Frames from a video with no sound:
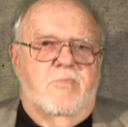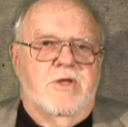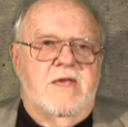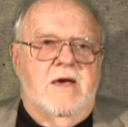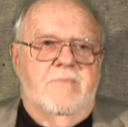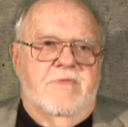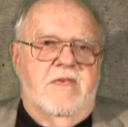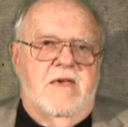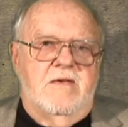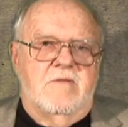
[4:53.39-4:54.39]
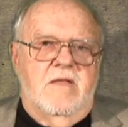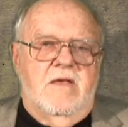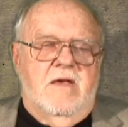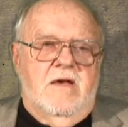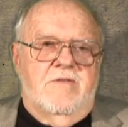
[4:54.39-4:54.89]
putting up the
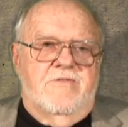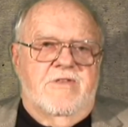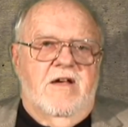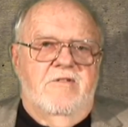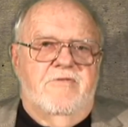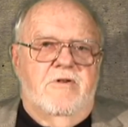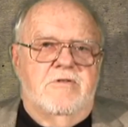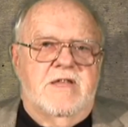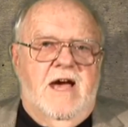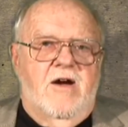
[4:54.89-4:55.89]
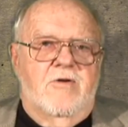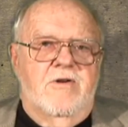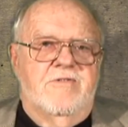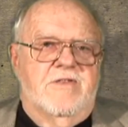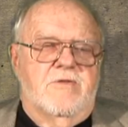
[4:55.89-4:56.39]
cell phone
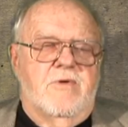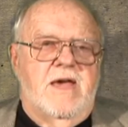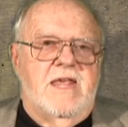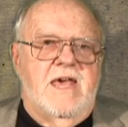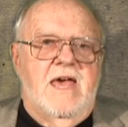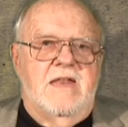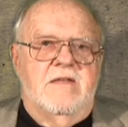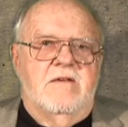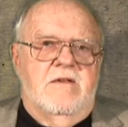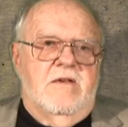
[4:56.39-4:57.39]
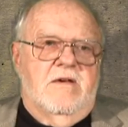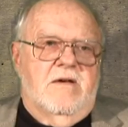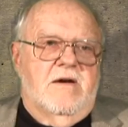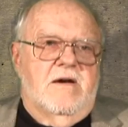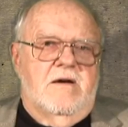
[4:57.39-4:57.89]
towers that radiate
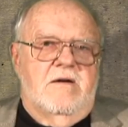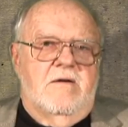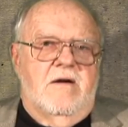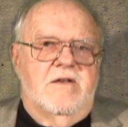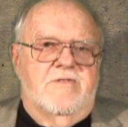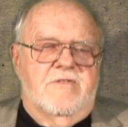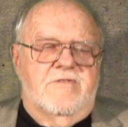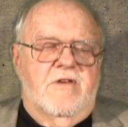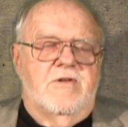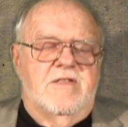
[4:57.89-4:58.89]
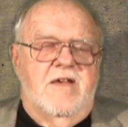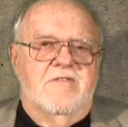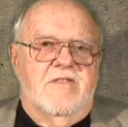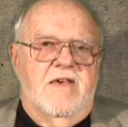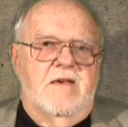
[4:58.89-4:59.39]
us so
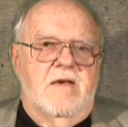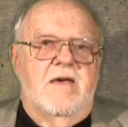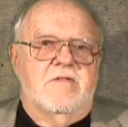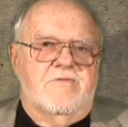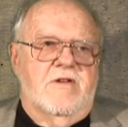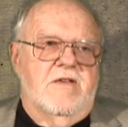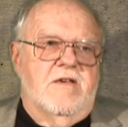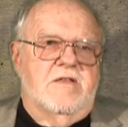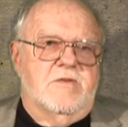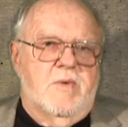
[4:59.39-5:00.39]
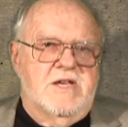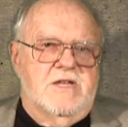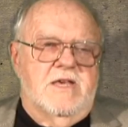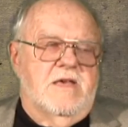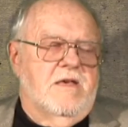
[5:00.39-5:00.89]
intensely, and certainly
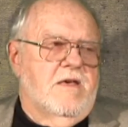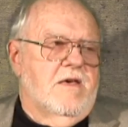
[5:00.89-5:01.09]
especially